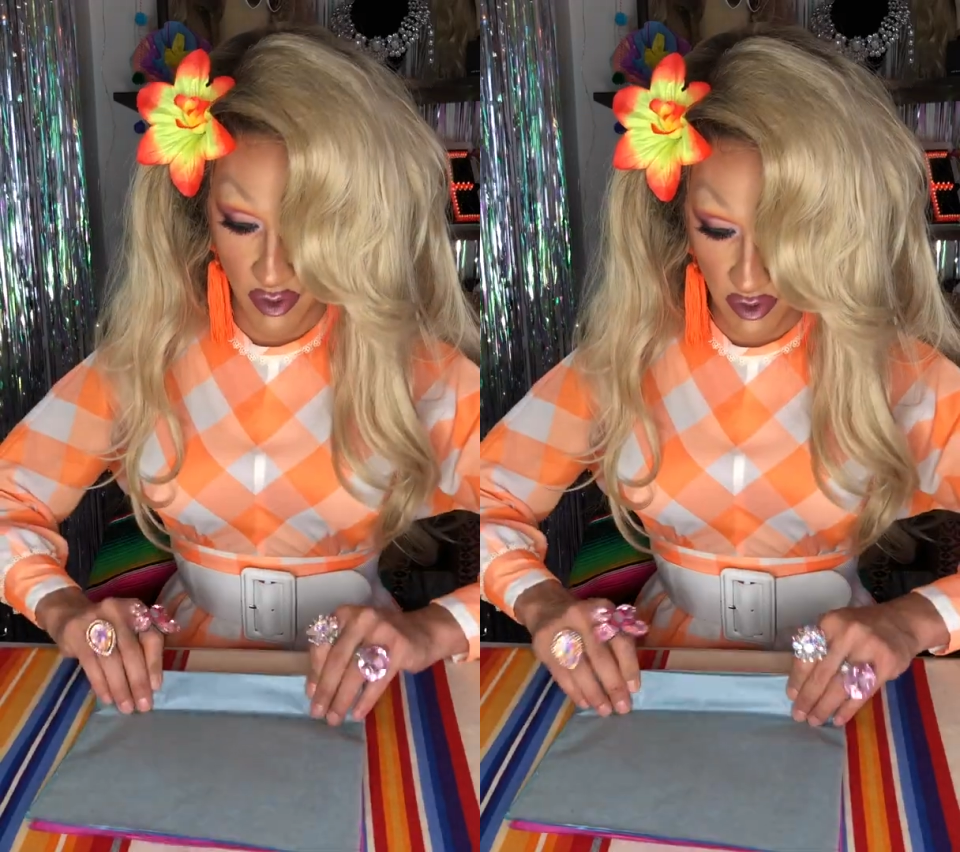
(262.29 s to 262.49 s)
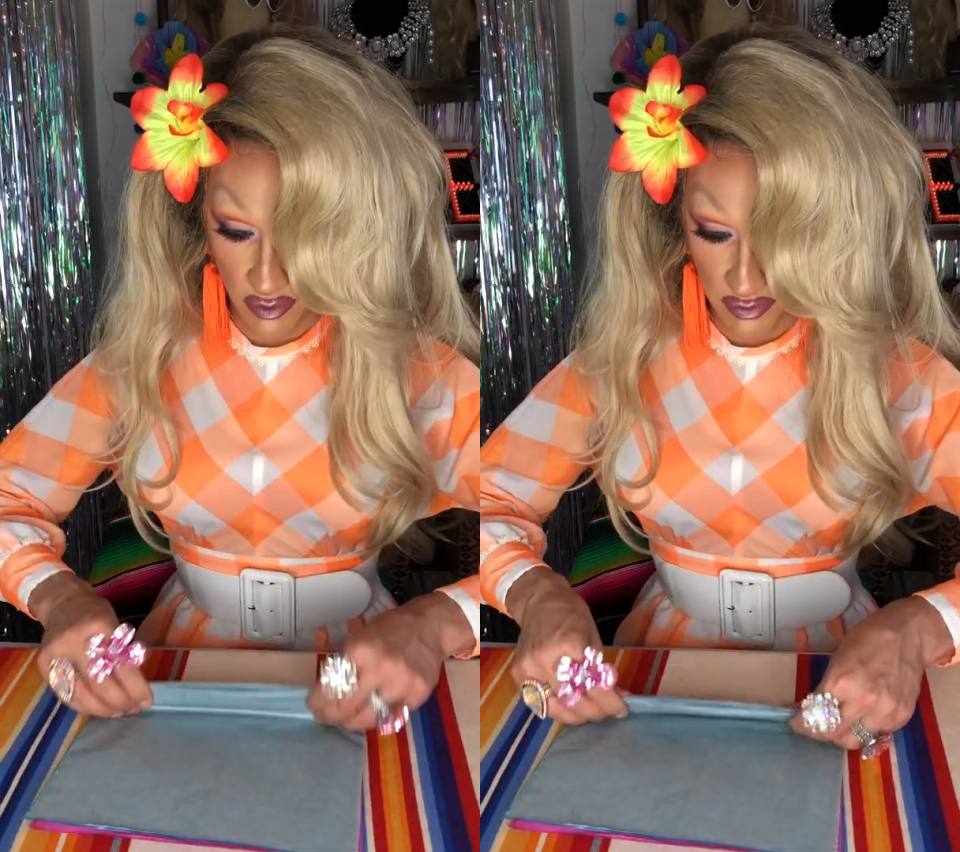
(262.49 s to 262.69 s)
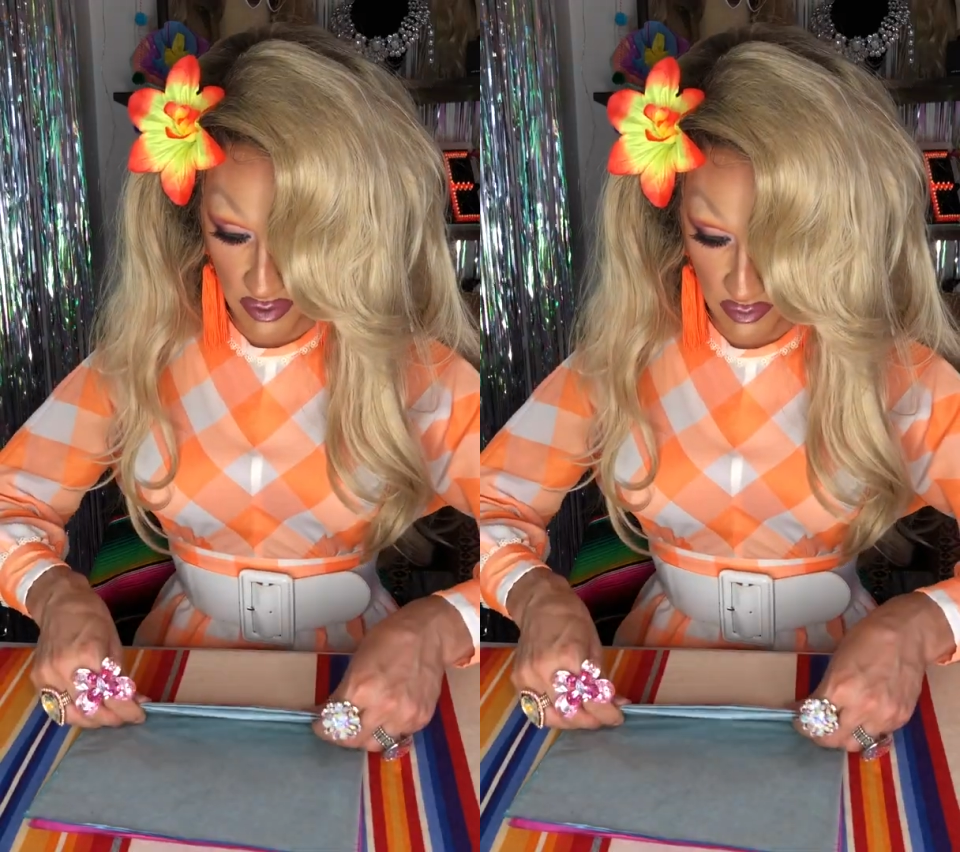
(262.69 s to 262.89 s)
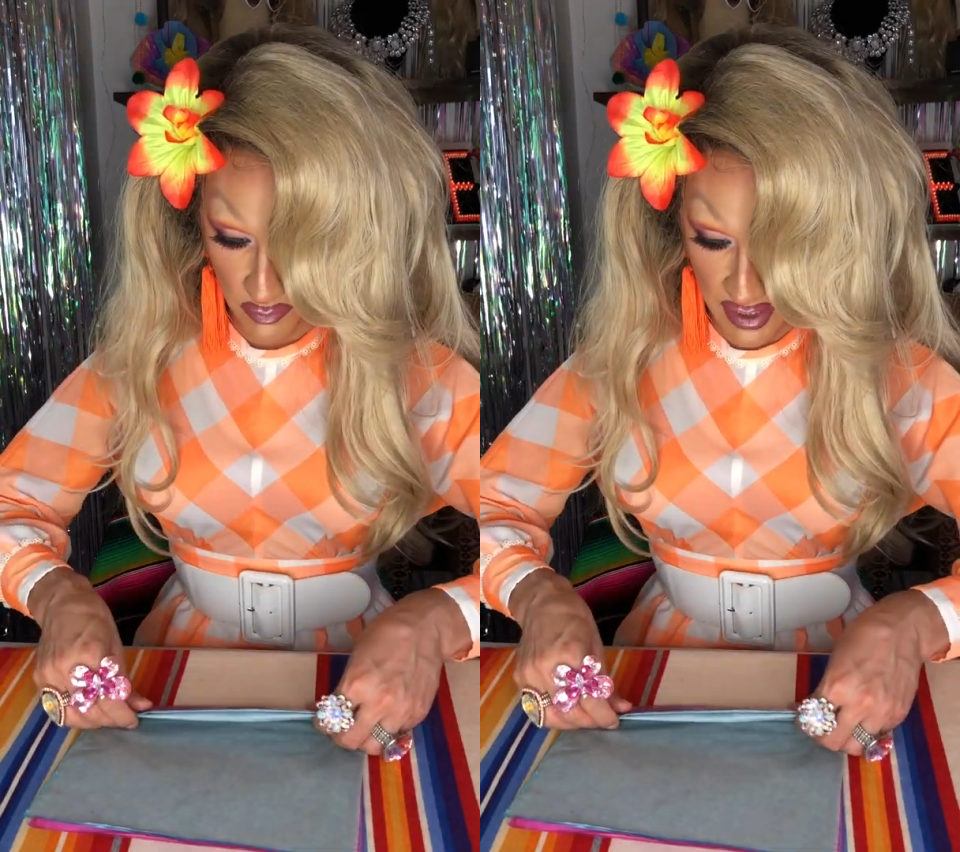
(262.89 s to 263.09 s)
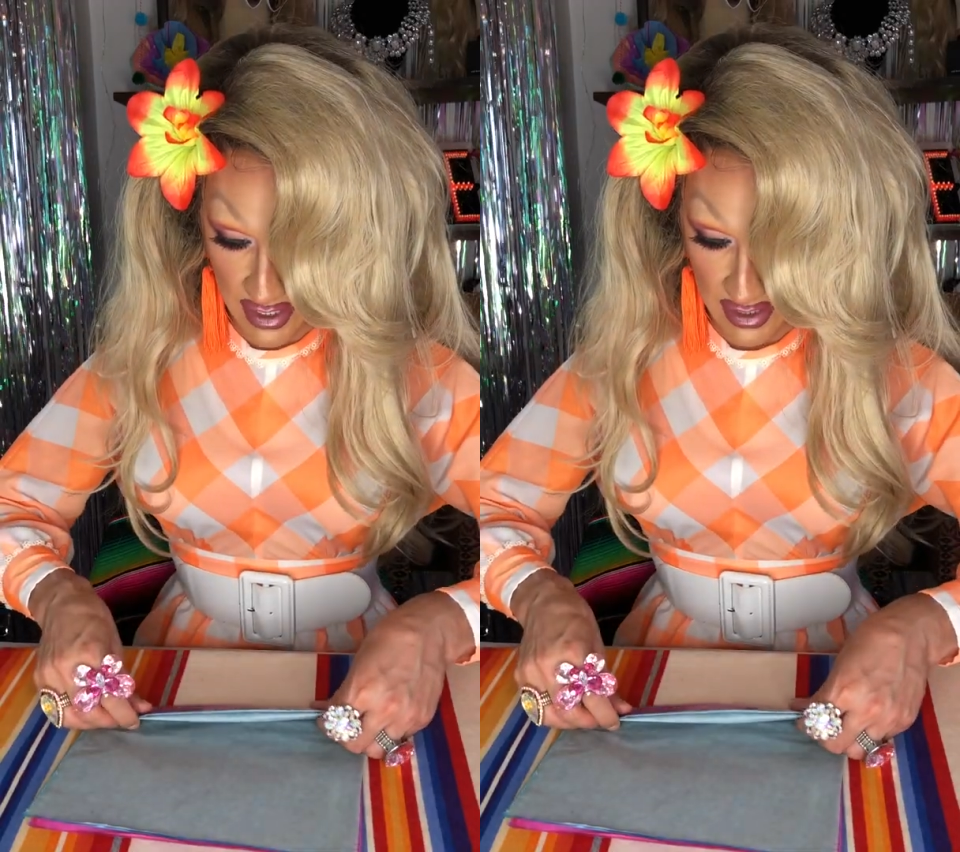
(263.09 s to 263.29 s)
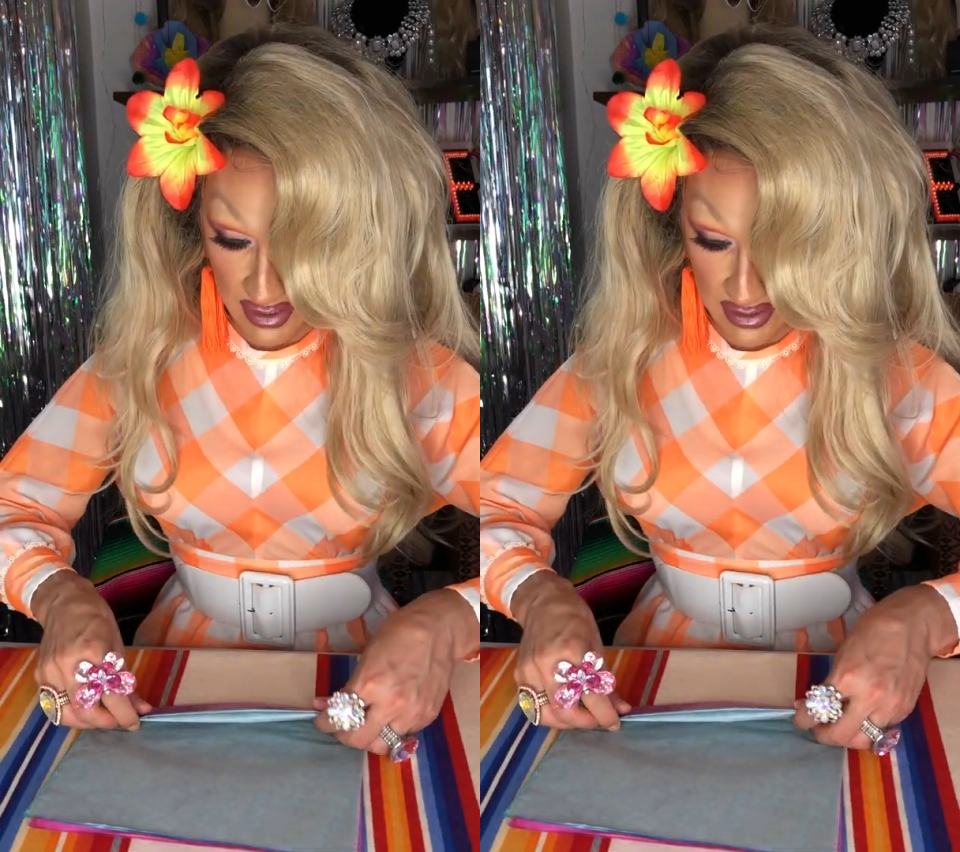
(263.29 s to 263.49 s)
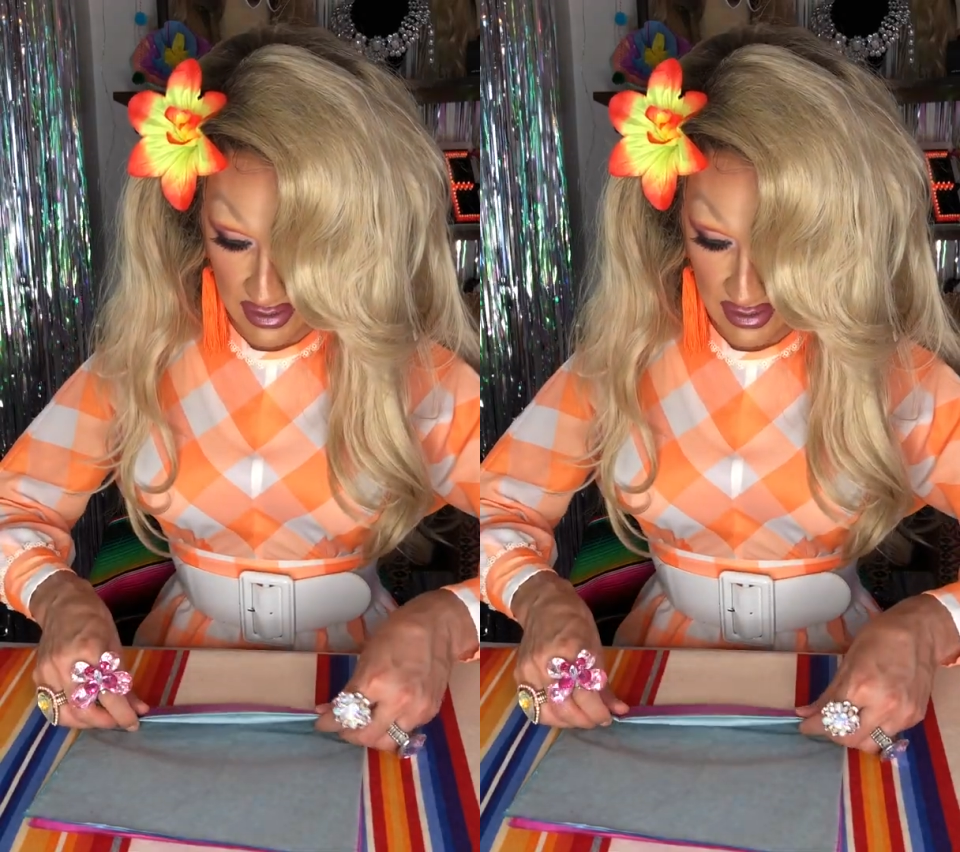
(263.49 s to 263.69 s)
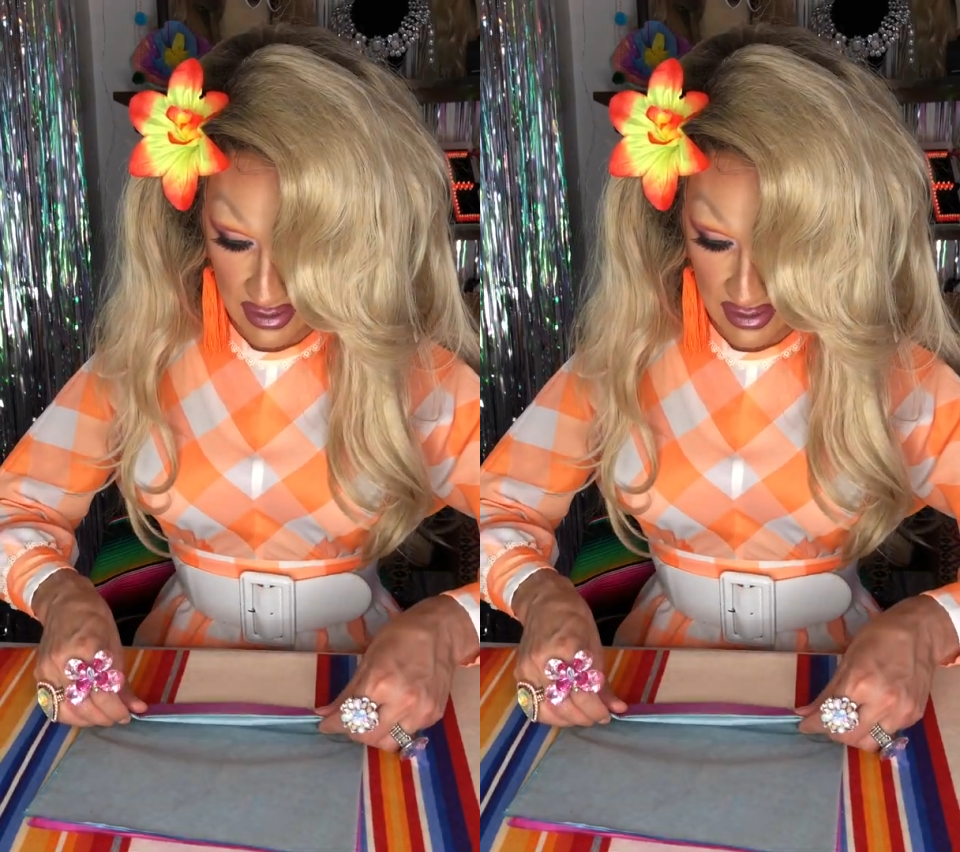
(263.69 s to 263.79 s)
all the way